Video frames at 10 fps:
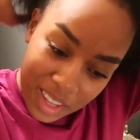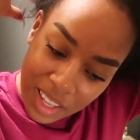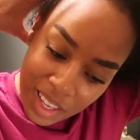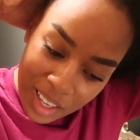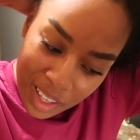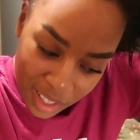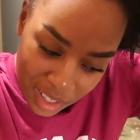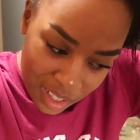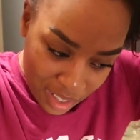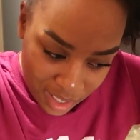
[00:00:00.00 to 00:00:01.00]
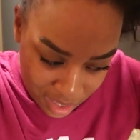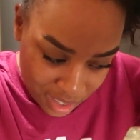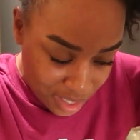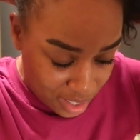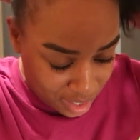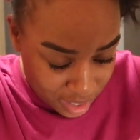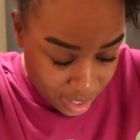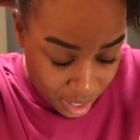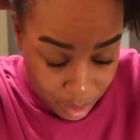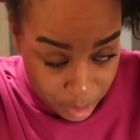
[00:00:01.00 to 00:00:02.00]
and then
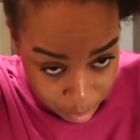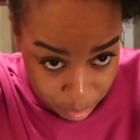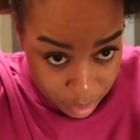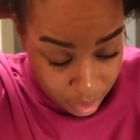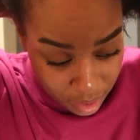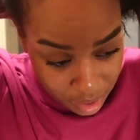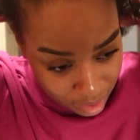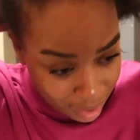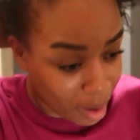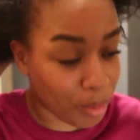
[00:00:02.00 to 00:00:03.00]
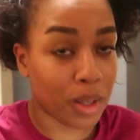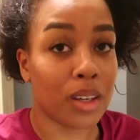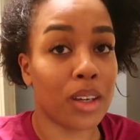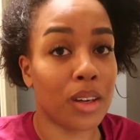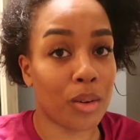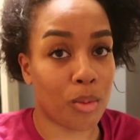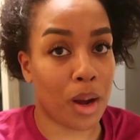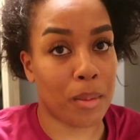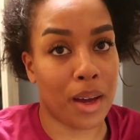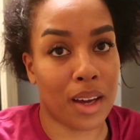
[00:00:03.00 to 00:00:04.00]
I'll be I'll be right